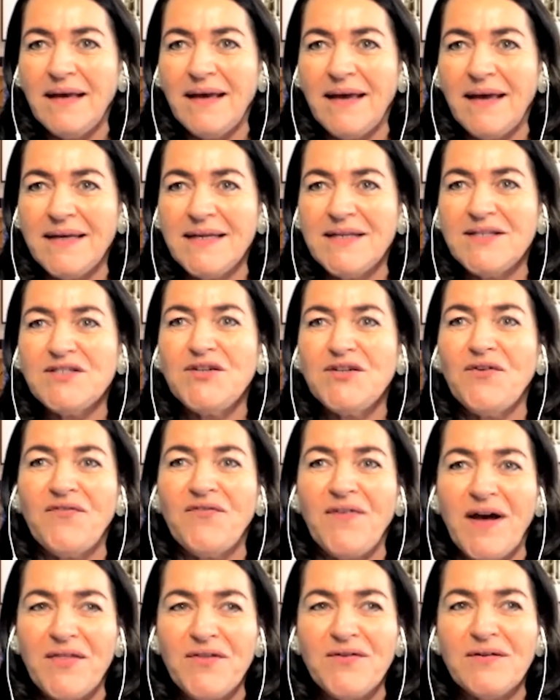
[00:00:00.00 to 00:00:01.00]
and it's the
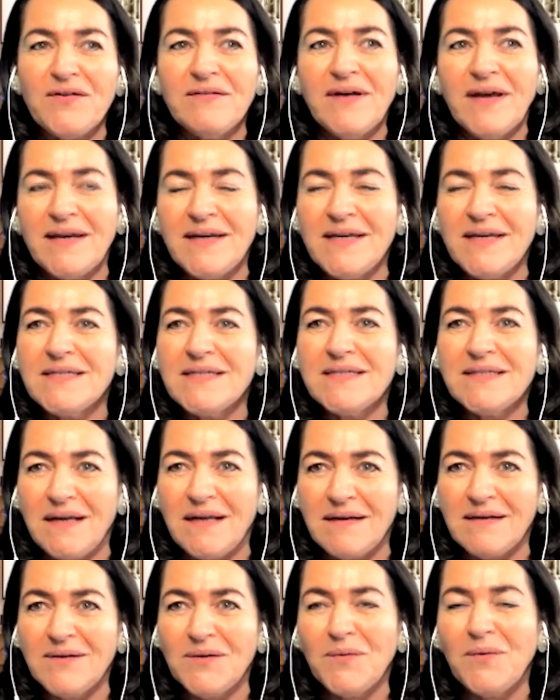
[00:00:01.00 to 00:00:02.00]
father and his
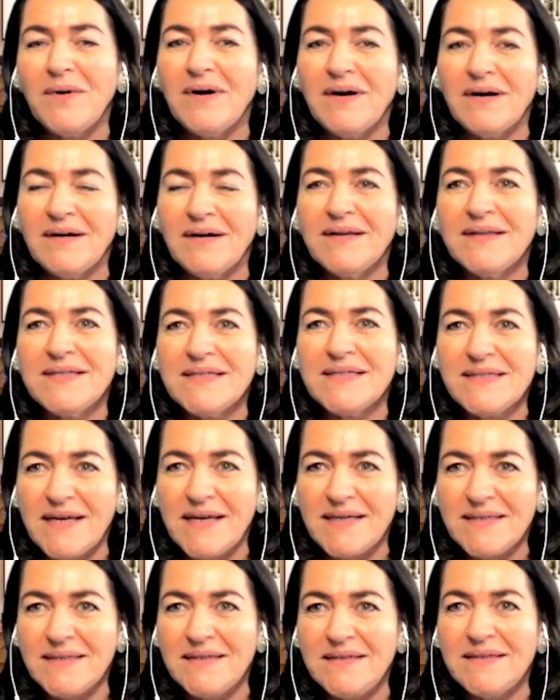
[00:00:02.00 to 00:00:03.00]
son who are in this
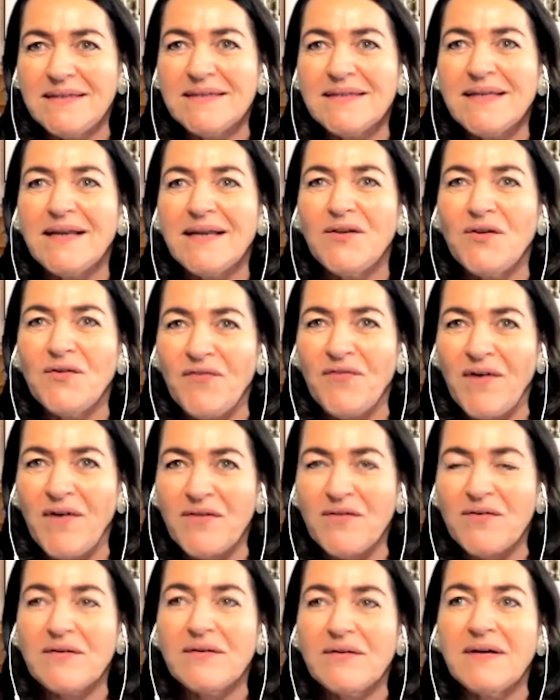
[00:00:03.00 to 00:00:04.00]
accident, and the
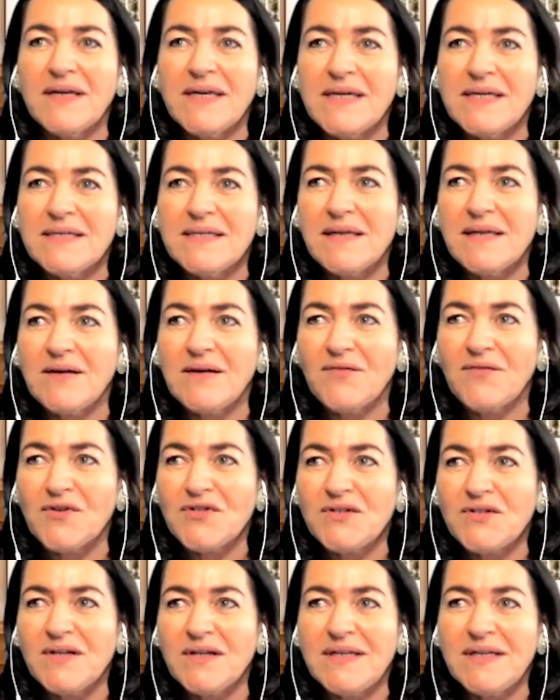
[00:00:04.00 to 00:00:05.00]
father is
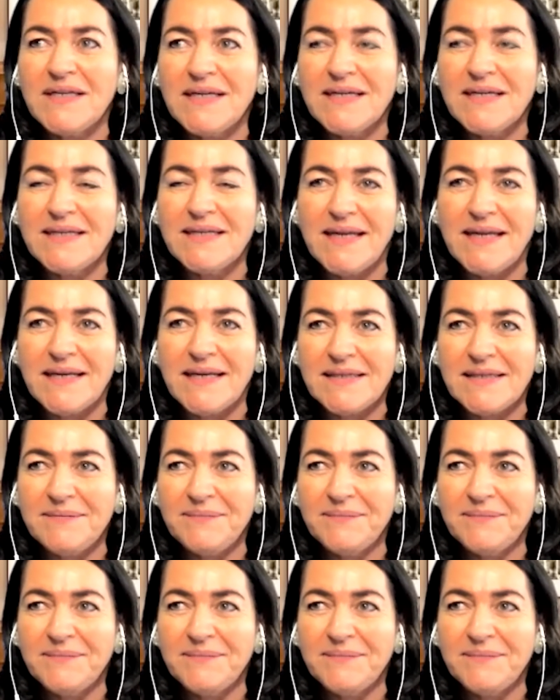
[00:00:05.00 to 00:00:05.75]
unfortunately dead.